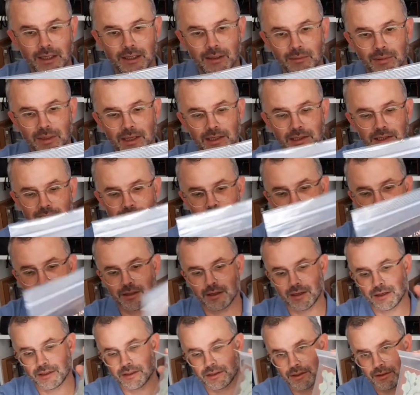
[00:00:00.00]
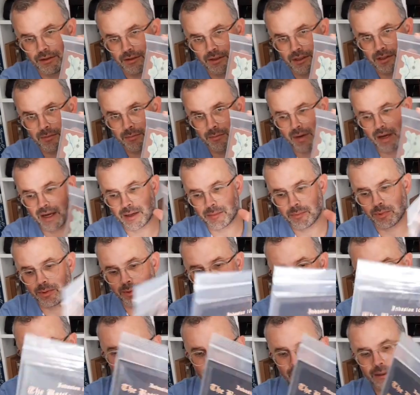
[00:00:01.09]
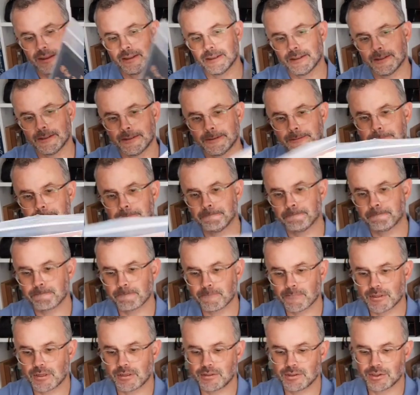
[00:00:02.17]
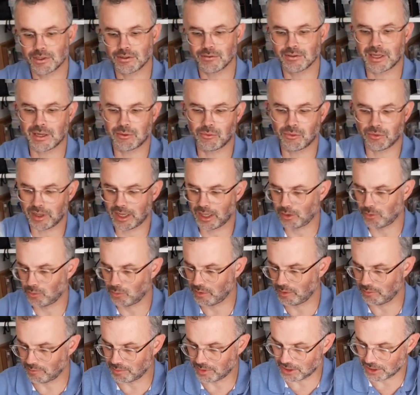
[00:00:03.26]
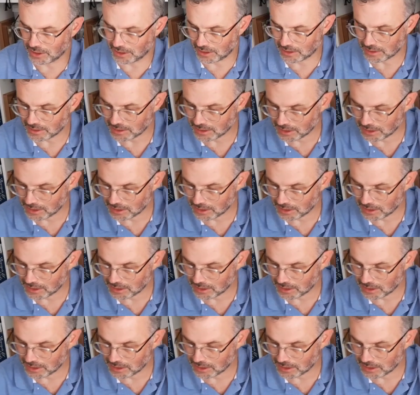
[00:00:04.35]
Plus it's a nice map, so that will help with my